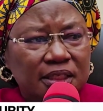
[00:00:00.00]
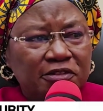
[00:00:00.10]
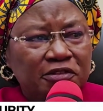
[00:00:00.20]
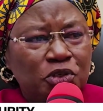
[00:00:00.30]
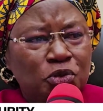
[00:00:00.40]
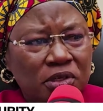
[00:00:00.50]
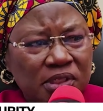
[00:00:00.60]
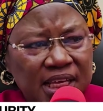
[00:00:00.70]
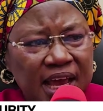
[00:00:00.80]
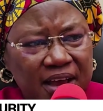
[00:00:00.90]
if you
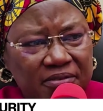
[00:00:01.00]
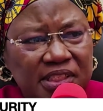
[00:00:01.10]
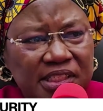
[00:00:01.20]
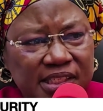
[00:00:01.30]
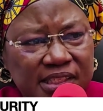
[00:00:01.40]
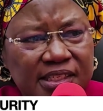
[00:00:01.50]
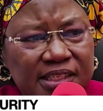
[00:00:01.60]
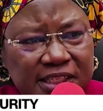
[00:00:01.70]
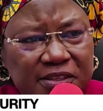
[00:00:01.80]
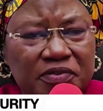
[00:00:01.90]
don't have the
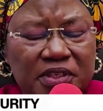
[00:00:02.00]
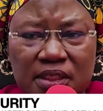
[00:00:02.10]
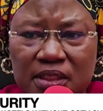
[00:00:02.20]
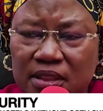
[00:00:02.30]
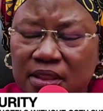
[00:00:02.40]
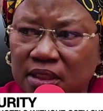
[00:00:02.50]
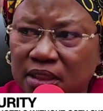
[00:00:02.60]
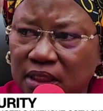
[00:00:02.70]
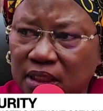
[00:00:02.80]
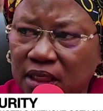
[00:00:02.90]

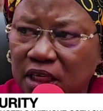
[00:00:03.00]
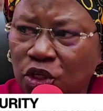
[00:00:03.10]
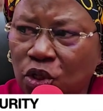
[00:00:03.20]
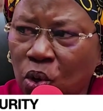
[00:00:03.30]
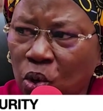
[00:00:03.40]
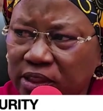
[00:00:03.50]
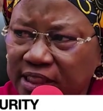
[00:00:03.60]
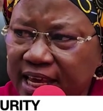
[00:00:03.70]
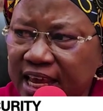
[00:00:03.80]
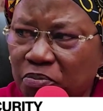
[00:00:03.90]
CCTV in your
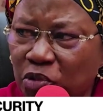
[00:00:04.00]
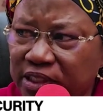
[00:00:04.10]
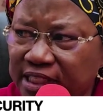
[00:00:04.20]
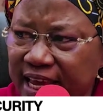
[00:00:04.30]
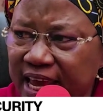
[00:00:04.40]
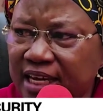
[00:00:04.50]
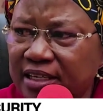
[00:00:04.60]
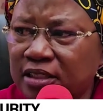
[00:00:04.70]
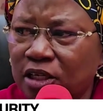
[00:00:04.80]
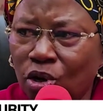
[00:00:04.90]
hotel,
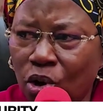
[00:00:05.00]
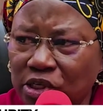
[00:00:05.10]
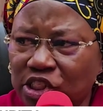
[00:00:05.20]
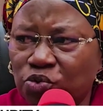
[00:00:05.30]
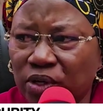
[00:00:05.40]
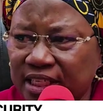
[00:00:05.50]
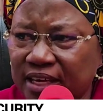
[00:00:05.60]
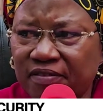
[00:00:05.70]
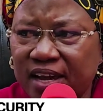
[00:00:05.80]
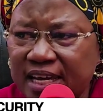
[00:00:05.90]
motel, lodge,
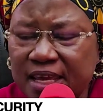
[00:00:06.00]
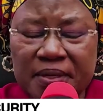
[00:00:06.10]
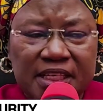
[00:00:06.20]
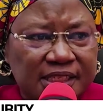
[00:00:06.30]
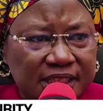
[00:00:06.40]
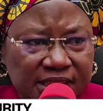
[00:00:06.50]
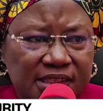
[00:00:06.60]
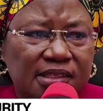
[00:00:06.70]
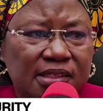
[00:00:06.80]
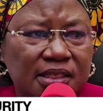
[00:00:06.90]
whatever name it
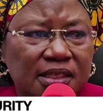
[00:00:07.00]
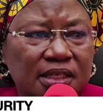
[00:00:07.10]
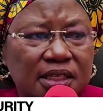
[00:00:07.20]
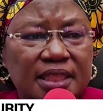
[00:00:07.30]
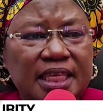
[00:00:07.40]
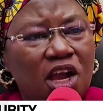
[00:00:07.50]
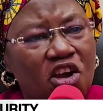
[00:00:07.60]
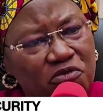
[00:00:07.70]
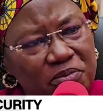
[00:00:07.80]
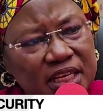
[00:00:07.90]
is, the
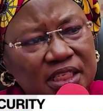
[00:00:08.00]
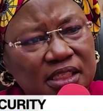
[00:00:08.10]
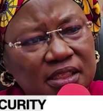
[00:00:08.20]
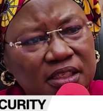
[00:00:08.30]
government